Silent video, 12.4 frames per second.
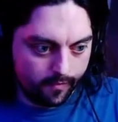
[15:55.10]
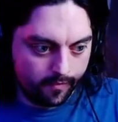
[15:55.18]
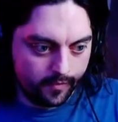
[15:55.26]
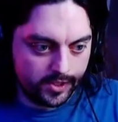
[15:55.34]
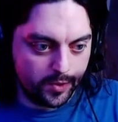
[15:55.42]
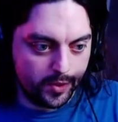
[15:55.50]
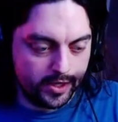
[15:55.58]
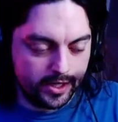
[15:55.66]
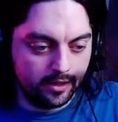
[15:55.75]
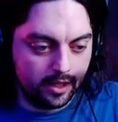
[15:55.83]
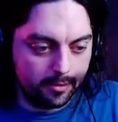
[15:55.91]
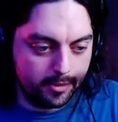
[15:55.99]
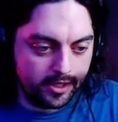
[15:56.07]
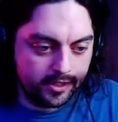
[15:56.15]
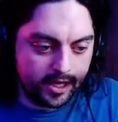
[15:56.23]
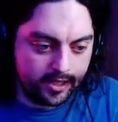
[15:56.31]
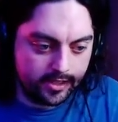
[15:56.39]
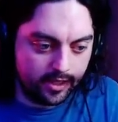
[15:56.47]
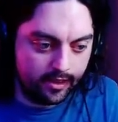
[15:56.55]
So we did limited
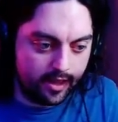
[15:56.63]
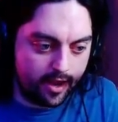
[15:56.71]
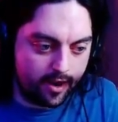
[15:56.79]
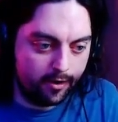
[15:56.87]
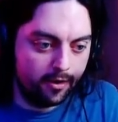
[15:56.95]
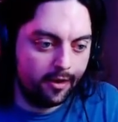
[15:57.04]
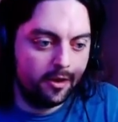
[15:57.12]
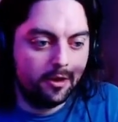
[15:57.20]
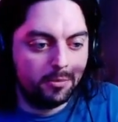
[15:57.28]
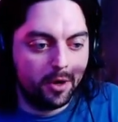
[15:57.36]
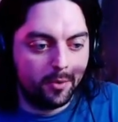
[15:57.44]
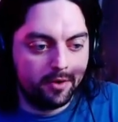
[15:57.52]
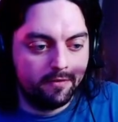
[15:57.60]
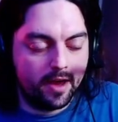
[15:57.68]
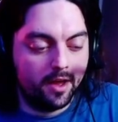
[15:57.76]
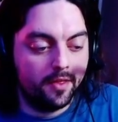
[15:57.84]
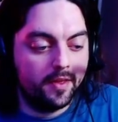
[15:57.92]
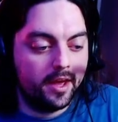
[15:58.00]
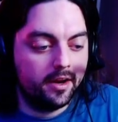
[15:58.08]
testing there, but we
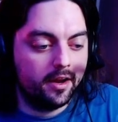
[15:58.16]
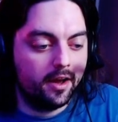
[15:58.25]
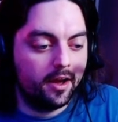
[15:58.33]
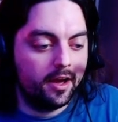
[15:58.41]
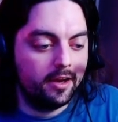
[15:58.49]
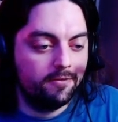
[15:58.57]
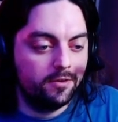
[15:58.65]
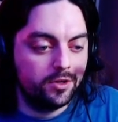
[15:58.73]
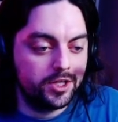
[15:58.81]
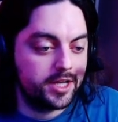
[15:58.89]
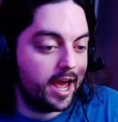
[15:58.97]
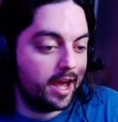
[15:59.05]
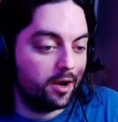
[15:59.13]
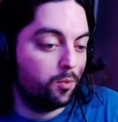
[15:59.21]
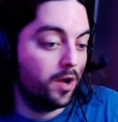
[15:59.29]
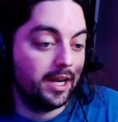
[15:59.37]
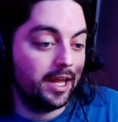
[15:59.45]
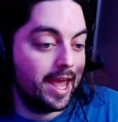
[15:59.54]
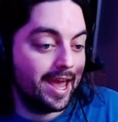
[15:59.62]
found that if you just hack
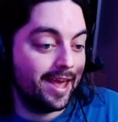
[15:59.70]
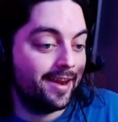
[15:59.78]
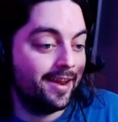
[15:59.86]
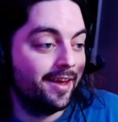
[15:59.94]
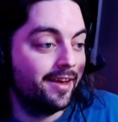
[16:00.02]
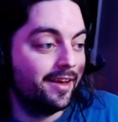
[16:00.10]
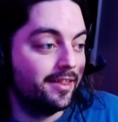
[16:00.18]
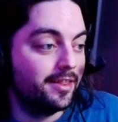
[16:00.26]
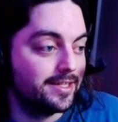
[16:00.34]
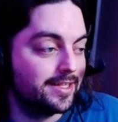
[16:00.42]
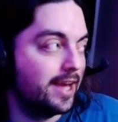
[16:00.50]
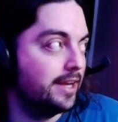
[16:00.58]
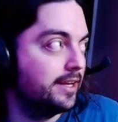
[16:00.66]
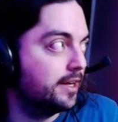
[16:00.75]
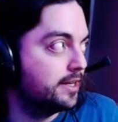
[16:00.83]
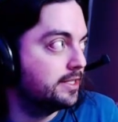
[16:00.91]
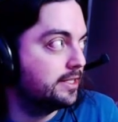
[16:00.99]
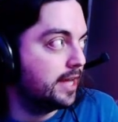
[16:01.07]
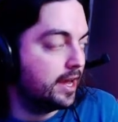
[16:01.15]
one can, the site does
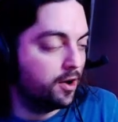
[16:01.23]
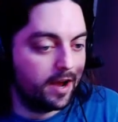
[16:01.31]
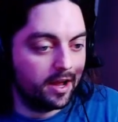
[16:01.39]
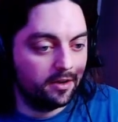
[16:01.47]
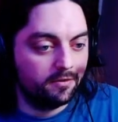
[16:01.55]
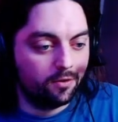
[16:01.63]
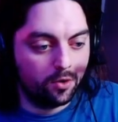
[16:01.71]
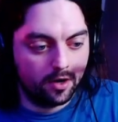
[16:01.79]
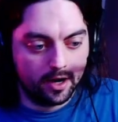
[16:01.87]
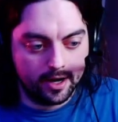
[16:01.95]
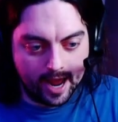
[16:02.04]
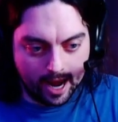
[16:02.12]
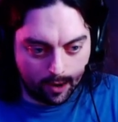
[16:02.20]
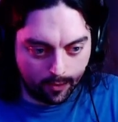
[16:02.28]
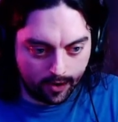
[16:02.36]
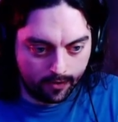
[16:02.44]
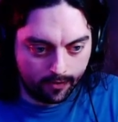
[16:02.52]
stay around for an hour.